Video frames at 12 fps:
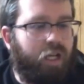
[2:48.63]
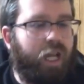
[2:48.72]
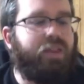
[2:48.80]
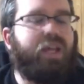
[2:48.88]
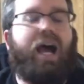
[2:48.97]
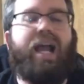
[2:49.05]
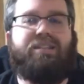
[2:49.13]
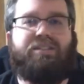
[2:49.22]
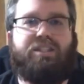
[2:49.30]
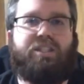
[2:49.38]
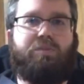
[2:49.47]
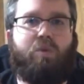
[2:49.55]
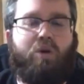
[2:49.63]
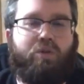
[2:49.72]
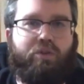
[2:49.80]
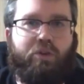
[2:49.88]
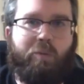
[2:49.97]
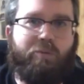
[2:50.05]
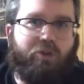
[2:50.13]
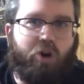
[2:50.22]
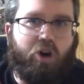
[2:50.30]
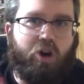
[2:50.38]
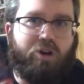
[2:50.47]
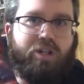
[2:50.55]
In the Heights, this is more of a film
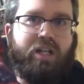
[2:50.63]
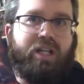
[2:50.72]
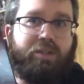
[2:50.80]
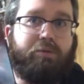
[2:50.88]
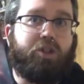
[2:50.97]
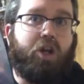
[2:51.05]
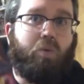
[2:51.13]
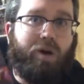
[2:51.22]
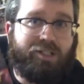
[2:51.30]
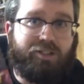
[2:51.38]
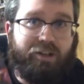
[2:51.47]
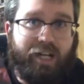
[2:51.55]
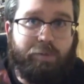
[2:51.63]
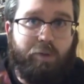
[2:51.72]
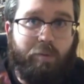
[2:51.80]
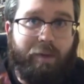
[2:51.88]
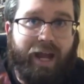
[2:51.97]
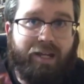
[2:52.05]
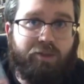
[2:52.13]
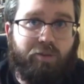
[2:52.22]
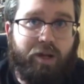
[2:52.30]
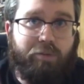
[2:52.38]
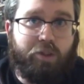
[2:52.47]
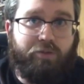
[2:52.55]
for her. She was going to watch this on HBO Max
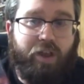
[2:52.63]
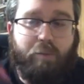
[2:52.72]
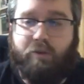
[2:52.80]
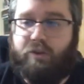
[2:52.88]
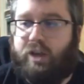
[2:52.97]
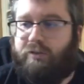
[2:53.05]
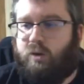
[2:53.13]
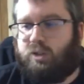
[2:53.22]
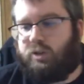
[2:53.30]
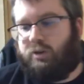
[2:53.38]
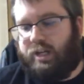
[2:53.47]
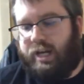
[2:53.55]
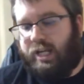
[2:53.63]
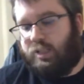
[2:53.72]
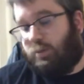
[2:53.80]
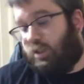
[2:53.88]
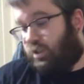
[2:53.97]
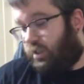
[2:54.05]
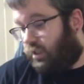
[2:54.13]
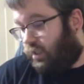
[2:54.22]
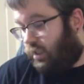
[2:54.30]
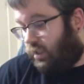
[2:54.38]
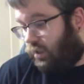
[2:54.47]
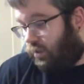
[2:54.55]
when it was available for that first 30 days, but she
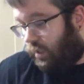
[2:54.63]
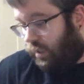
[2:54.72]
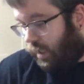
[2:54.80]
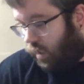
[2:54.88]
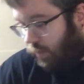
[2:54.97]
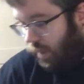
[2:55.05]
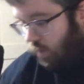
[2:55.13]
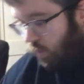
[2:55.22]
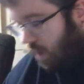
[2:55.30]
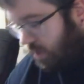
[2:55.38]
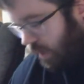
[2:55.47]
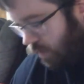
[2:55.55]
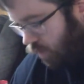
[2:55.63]
uh, didn't get around to watching it,